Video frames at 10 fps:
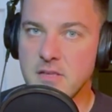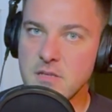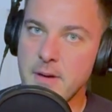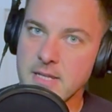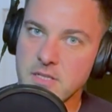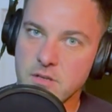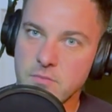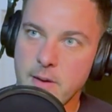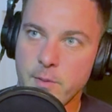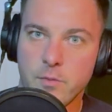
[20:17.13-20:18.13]
this is back to
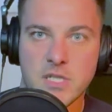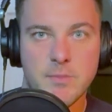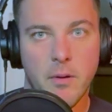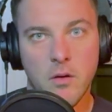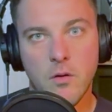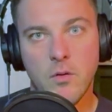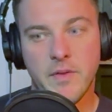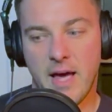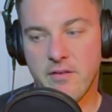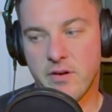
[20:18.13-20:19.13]
maybe we're spoiled
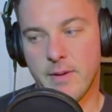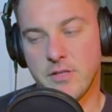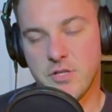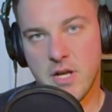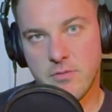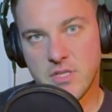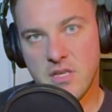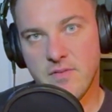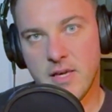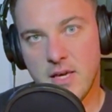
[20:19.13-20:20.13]
that every match is not on
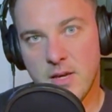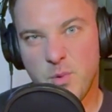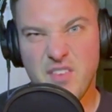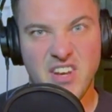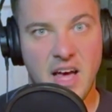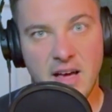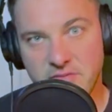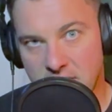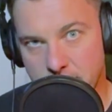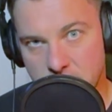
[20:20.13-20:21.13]
TV, and we even
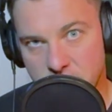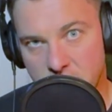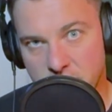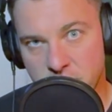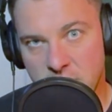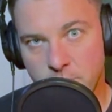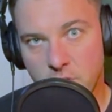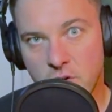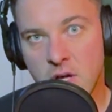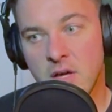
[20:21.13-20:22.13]
have Captain's Challenge
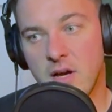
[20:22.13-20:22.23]
anymore,